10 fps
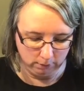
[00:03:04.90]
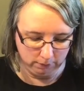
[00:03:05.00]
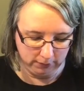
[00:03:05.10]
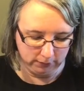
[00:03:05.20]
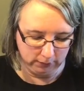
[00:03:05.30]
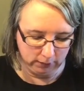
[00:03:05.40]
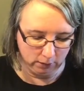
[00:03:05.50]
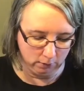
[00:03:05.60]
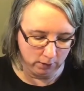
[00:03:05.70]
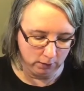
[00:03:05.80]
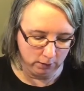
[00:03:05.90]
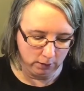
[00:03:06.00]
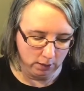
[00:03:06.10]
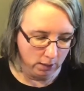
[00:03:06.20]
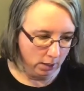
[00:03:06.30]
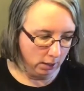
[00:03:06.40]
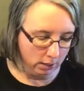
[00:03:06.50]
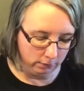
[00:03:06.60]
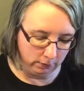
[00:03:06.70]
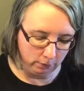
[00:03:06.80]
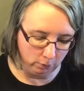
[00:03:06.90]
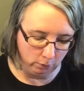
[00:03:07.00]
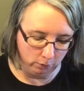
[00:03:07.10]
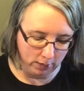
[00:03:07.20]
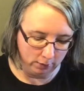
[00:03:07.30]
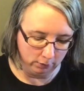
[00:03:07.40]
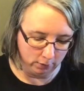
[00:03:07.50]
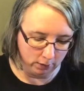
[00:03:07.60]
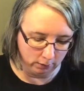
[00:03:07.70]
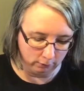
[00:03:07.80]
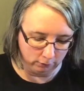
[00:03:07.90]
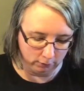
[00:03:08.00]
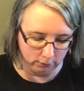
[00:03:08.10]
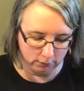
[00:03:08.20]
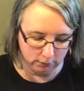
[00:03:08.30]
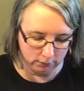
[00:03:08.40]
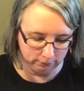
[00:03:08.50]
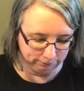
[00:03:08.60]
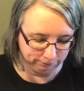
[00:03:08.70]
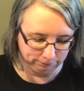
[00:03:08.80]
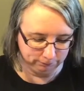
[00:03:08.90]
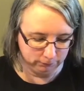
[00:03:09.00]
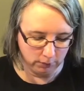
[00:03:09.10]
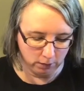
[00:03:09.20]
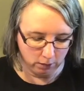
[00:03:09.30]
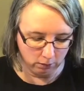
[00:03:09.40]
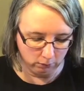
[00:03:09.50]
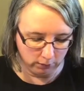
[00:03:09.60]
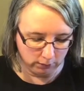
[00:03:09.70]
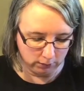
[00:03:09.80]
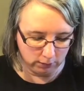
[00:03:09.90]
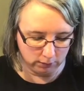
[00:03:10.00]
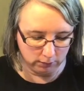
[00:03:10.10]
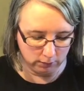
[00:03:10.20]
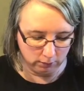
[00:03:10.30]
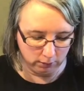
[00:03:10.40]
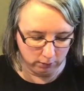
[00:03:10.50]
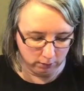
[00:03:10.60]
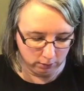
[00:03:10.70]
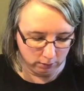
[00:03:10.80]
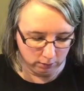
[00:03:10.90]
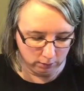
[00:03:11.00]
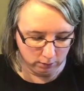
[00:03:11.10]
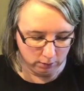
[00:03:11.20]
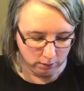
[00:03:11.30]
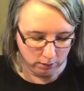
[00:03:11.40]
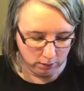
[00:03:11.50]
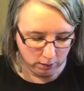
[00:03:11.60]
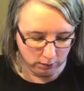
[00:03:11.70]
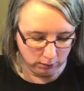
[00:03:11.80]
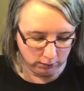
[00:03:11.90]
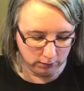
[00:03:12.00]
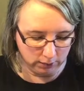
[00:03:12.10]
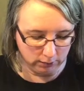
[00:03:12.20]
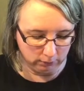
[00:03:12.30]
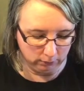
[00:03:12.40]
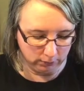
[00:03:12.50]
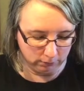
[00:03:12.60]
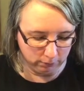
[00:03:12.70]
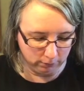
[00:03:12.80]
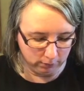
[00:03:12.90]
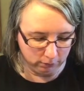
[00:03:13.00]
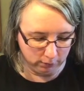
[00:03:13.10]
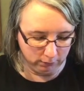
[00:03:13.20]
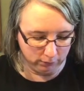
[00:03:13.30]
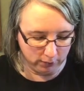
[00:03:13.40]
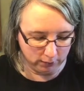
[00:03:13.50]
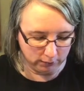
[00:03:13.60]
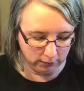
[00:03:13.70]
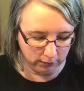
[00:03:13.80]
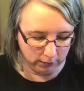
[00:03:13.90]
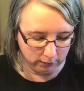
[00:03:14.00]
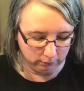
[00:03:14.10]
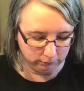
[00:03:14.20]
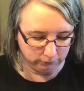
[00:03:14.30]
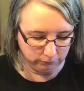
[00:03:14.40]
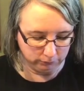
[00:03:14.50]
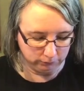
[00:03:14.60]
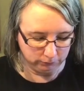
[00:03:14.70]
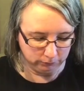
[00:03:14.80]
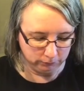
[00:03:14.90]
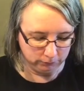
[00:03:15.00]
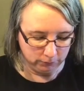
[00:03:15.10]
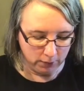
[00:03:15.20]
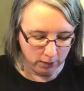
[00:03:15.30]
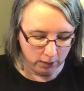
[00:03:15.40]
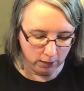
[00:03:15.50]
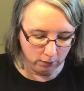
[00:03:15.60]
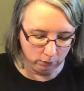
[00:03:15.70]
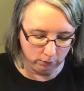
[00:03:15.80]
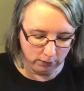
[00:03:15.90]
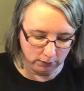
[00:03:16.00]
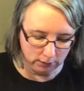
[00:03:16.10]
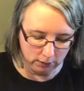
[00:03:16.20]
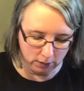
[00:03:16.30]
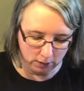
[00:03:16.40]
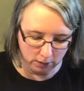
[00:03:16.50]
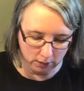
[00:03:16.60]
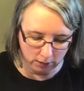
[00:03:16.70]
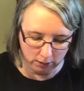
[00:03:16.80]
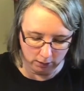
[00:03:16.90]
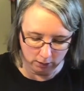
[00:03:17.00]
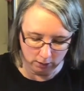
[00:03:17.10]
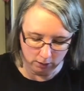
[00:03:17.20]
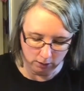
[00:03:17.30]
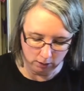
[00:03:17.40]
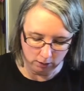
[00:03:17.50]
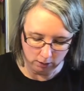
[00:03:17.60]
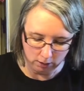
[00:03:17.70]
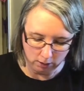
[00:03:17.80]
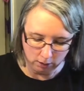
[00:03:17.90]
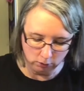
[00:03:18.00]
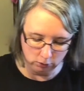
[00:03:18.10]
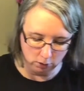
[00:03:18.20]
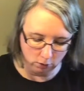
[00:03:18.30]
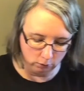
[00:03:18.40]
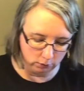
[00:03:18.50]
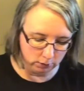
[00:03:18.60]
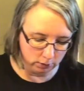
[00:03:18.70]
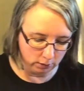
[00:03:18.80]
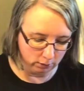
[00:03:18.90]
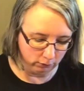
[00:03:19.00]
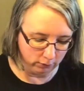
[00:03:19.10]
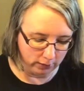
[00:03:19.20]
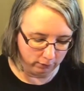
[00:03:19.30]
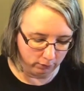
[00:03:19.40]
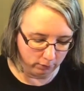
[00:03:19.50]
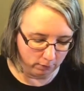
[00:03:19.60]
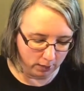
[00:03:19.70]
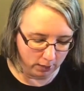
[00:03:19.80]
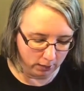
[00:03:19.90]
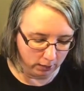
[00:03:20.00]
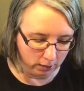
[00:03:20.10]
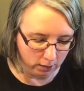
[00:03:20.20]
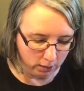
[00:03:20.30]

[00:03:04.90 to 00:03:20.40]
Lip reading: basic yellow onion. A lot of people will brown their onion first. I don't think it's necessary. I just dice them as pretty fine as I can. Now the reason I don't flavor my